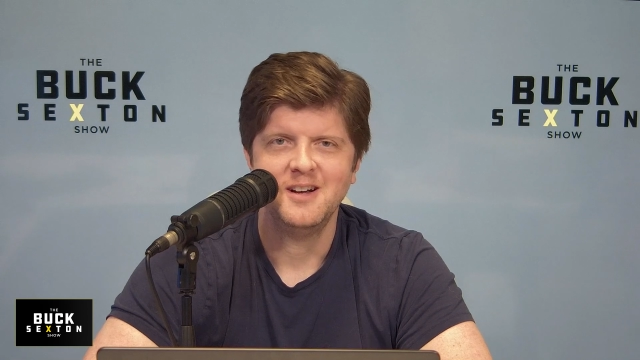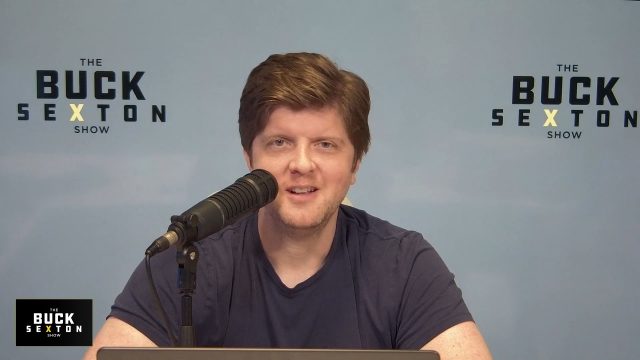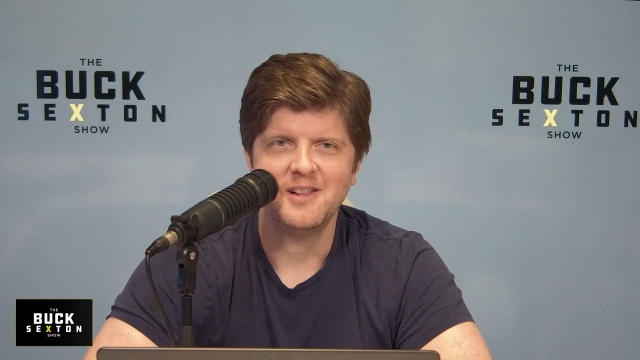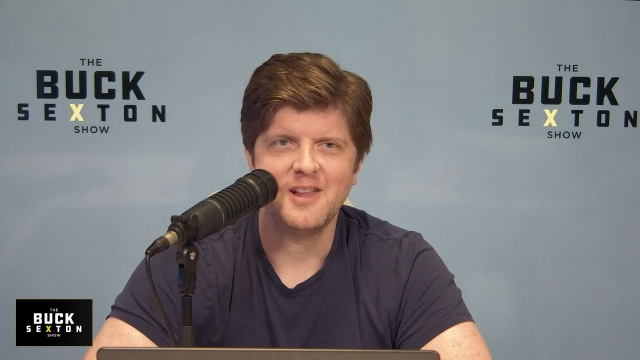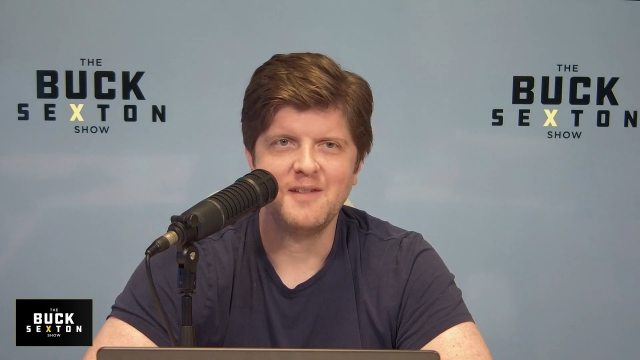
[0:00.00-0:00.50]

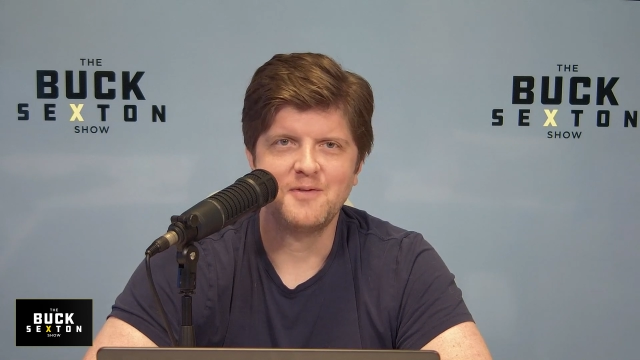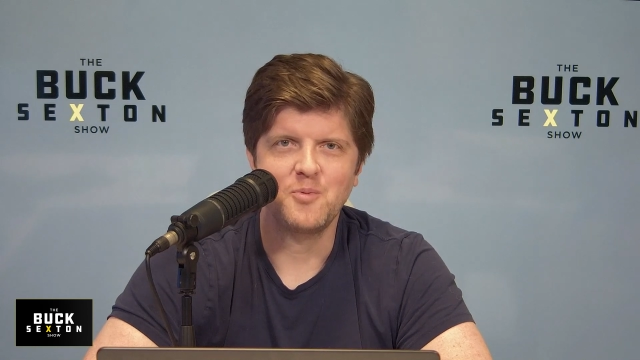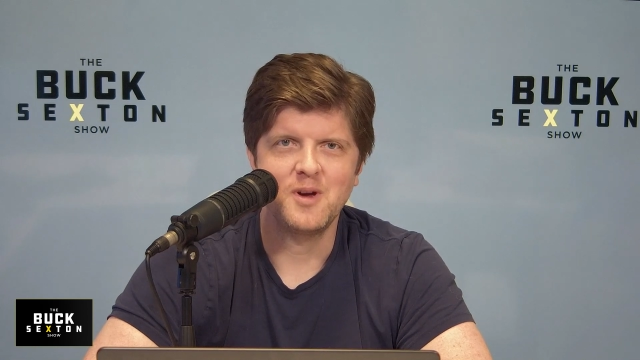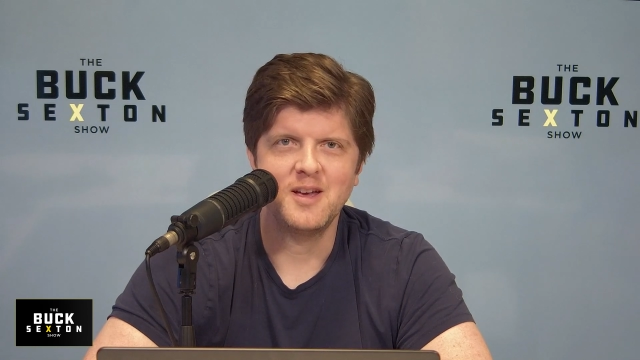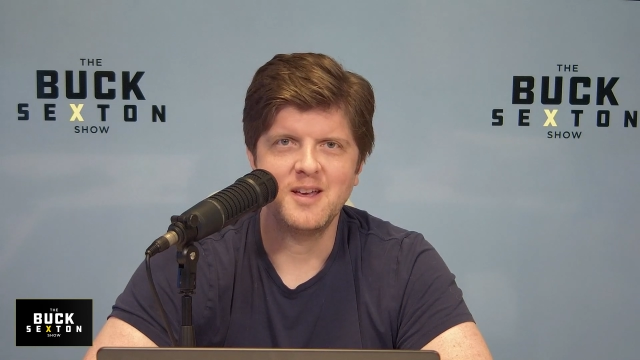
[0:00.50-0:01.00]

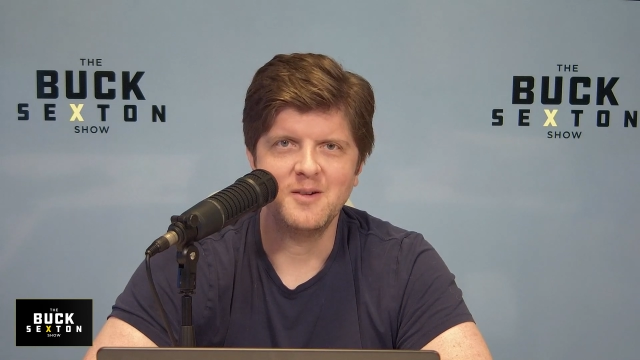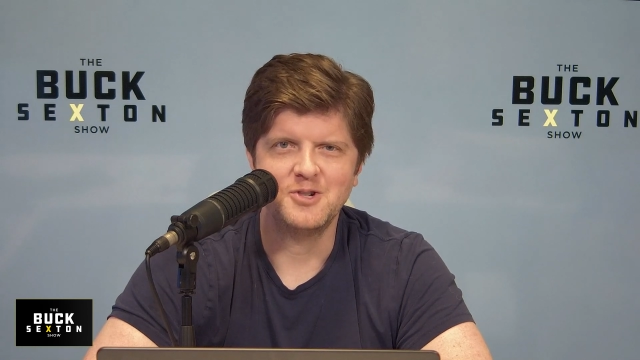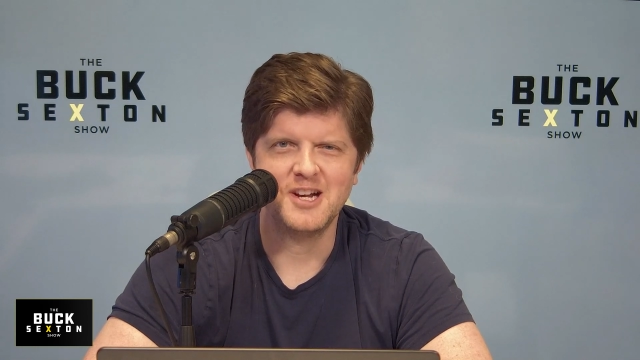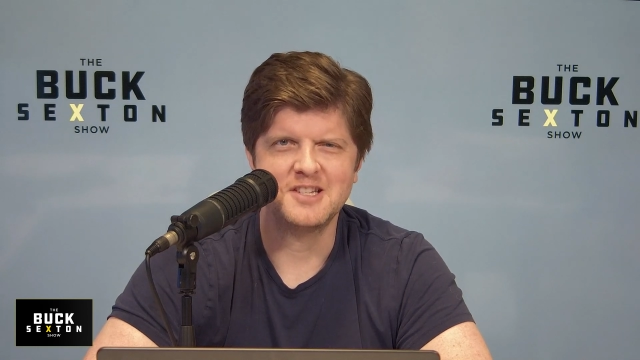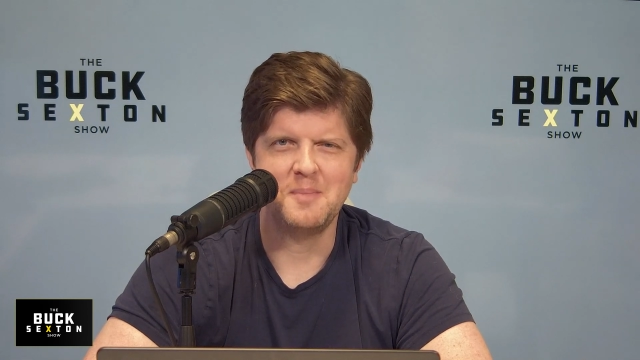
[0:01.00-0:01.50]
left-wing,
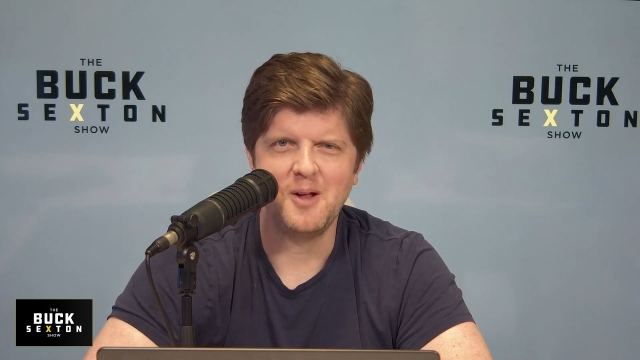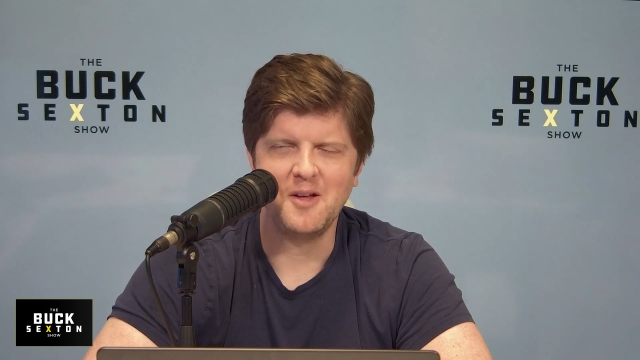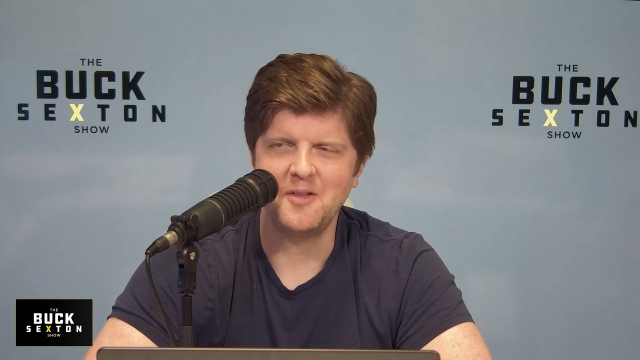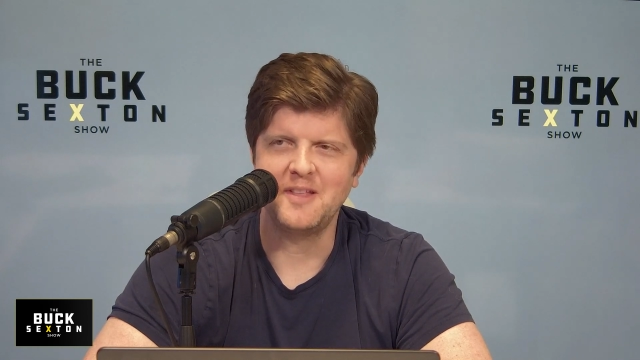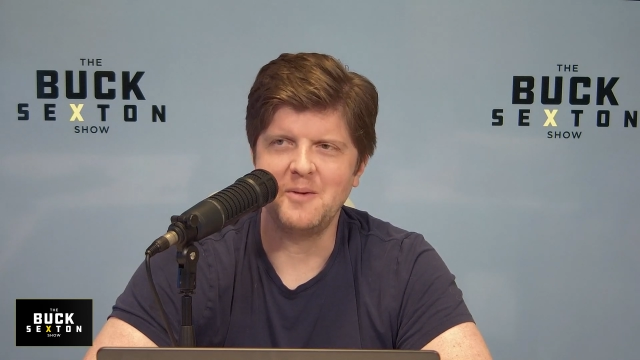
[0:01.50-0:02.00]
Jezebel. I
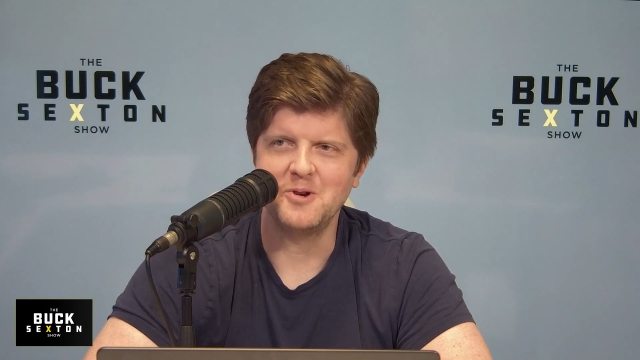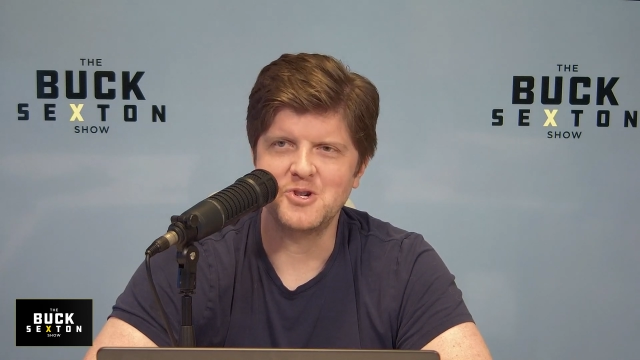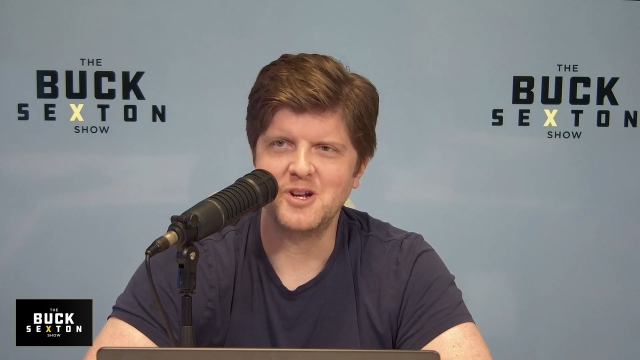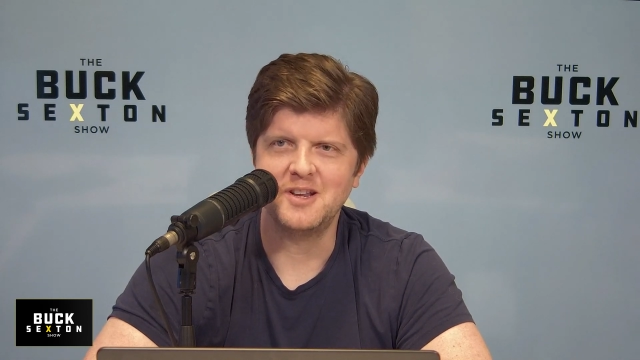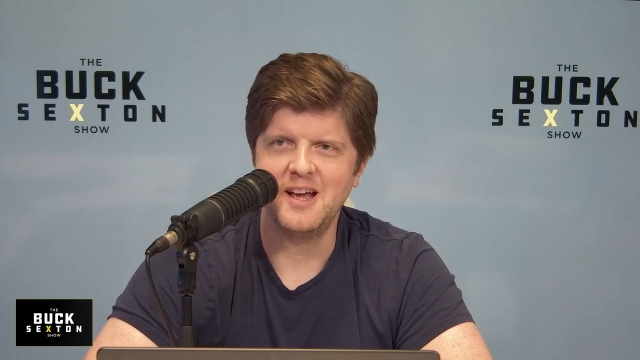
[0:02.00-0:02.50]
think that one
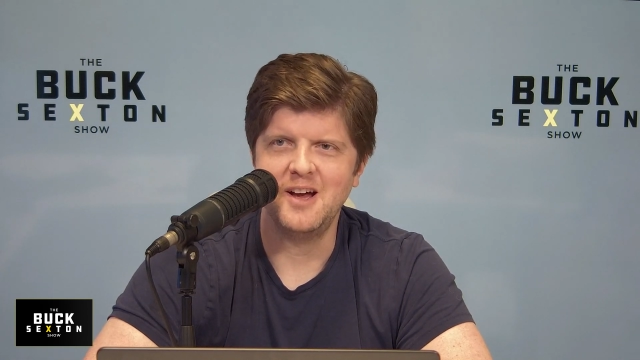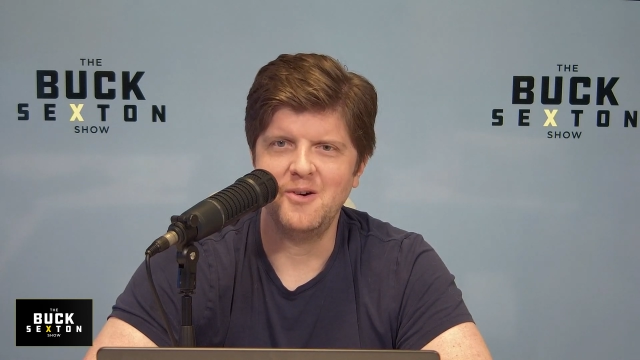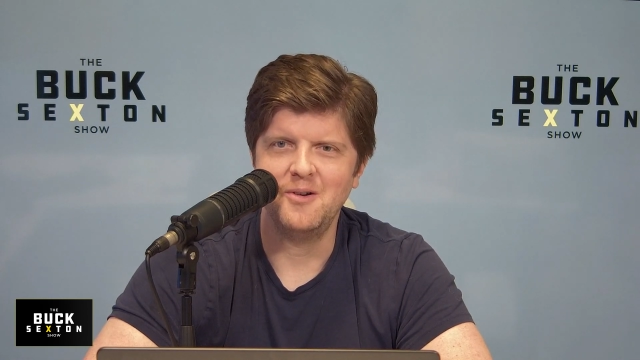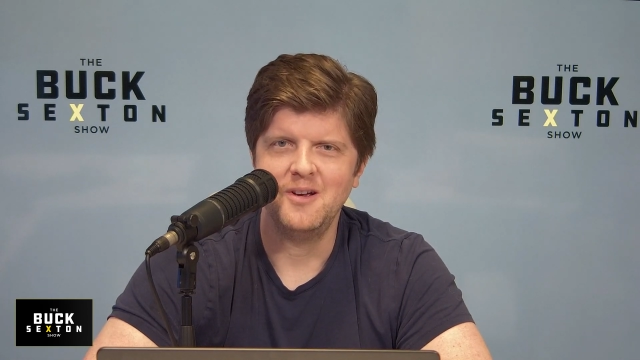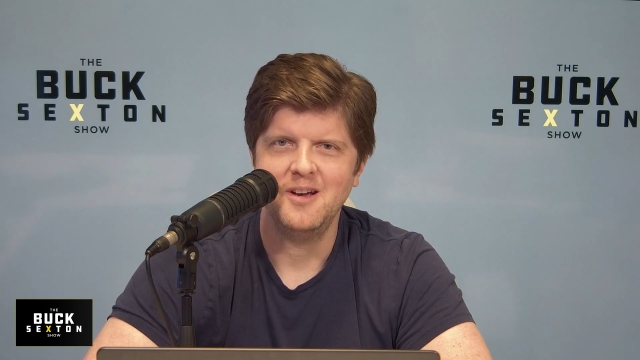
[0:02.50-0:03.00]
shut
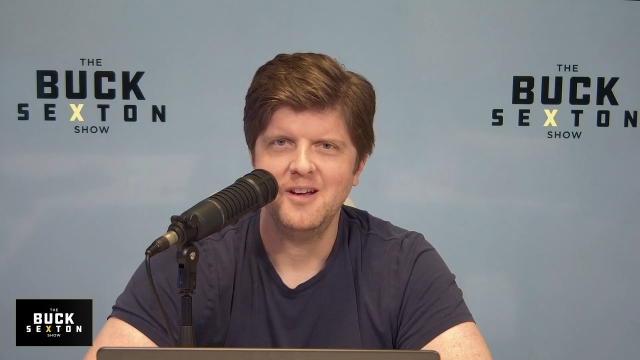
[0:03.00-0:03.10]
down.